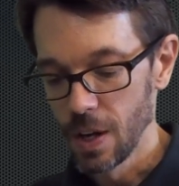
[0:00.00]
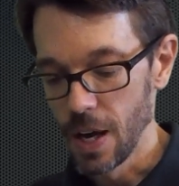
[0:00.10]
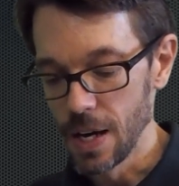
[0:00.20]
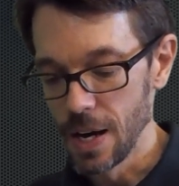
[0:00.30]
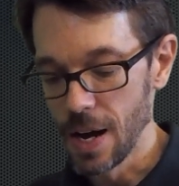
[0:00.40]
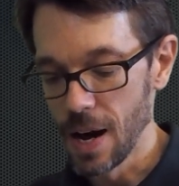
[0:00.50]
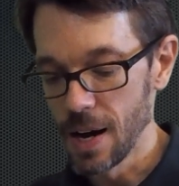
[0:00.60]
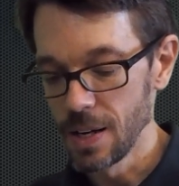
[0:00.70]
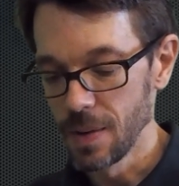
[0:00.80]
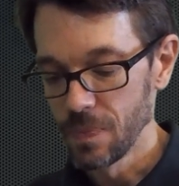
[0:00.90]
and a
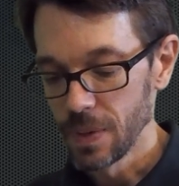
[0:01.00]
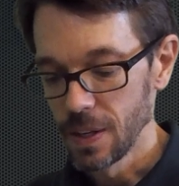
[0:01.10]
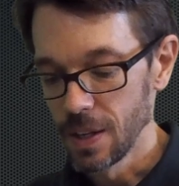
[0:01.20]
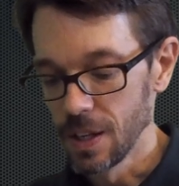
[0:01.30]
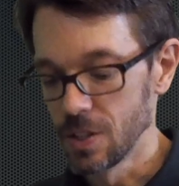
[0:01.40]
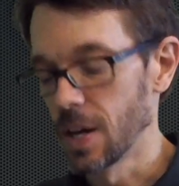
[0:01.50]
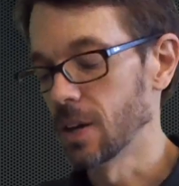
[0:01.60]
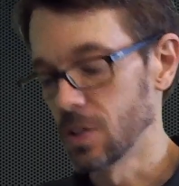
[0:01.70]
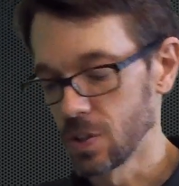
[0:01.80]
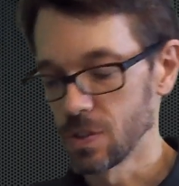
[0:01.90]
9
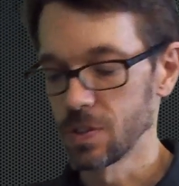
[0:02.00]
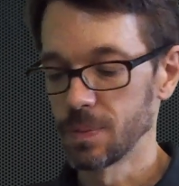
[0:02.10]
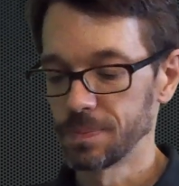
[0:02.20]
intelligence.